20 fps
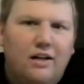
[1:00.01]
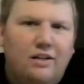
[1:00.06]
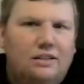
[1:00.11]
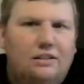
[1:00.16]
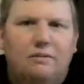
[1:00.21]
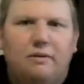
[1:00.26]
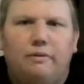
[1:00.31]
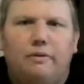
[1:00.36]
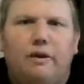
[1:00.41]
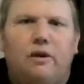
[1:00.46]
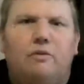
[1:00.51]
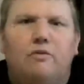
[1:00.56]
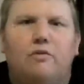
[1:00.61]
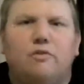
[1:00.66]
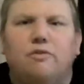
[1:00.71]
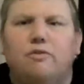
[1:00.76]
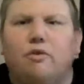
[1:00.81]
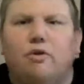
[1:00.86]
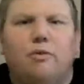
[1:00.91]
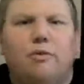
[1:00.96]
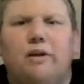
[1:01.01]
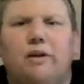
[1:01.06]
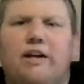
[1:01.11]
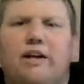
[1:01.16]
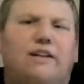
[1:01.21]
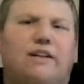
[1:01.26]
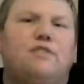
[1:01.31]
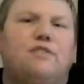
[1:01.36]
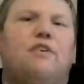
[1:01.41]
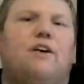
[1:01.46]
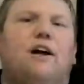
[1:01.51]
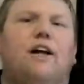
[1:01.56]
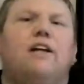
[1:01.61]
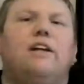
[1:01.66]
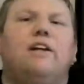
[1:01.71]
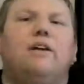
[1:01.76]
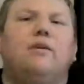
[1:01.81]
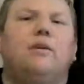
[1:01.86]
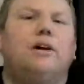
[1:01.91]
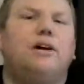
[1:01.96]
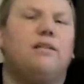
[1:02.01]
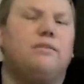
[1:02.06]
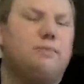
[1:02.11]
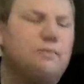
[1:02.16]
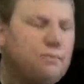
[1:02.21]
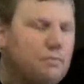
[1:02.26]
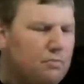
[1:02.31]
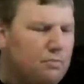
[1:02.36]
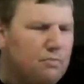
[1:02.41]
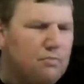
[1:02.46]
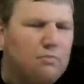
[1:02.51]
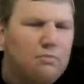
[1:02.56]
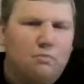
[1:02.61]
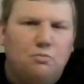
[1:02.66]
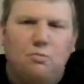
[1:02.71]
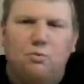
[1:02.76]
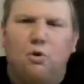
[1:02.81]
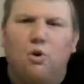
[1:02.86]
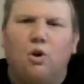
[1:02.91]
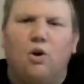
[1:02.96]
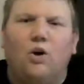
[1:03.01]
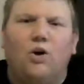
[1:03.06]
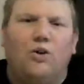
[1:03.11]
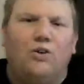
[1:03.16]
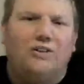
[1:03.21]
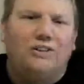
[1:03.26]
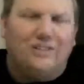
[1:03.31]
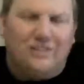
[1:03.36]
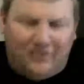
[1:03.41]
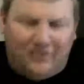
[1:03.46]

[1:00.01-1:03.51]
So maybe open four, but hey, that's fine. You know what? We'll learn.